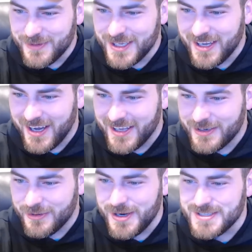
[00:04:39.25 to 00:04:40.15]
We
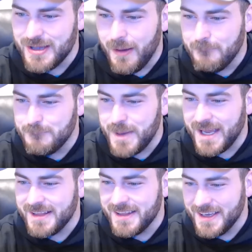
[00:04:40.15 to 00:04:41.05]
got Chris
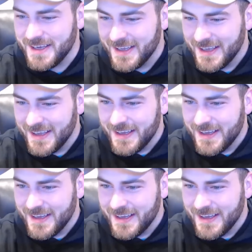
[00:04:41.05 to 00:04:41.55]
Bailey.